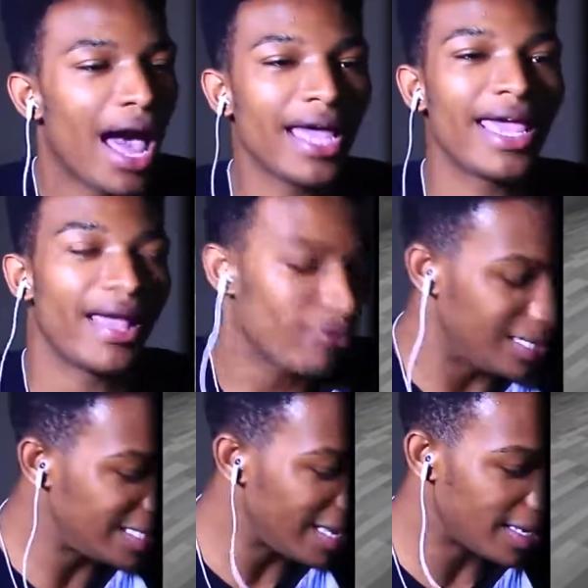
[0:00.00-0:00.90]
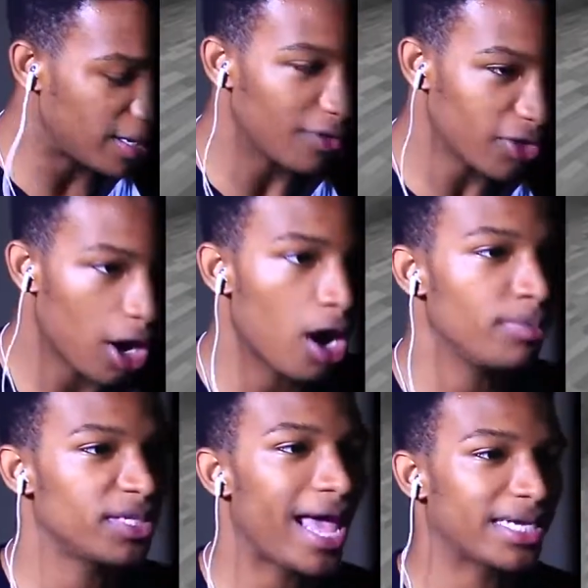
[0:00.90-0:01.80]
I can't really take in enough
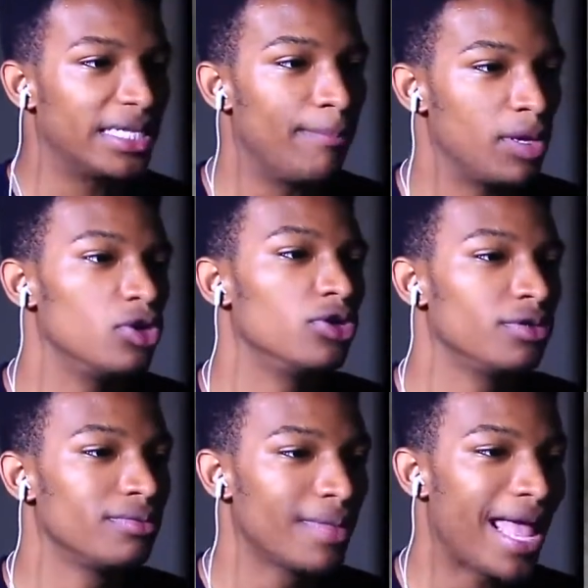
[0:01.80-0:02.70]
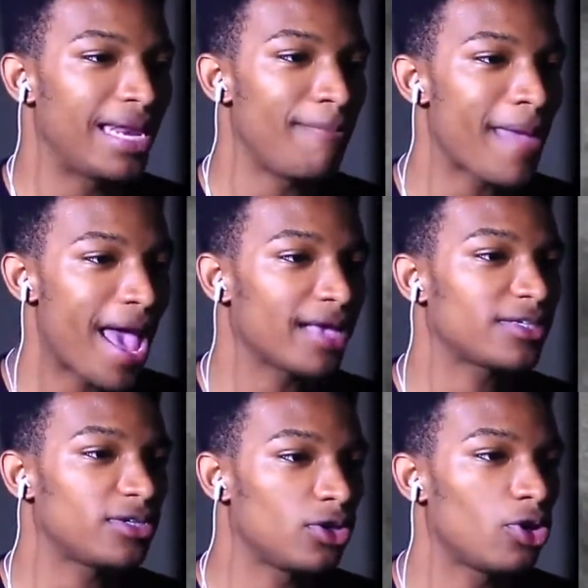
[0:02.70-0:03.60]
carbs to actually build any
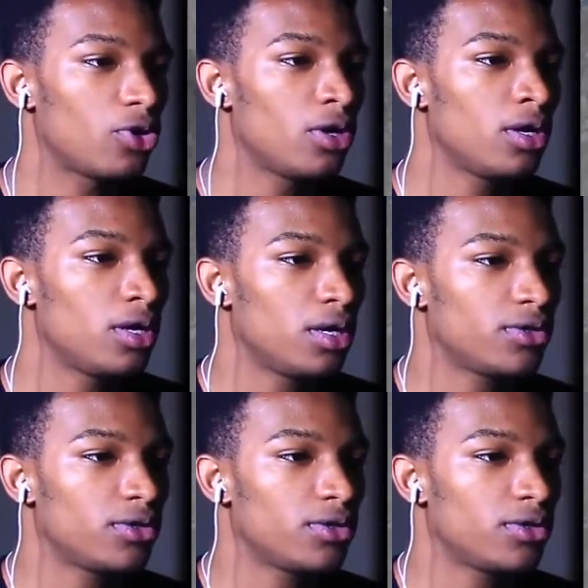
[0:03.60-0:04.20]
mass, you know?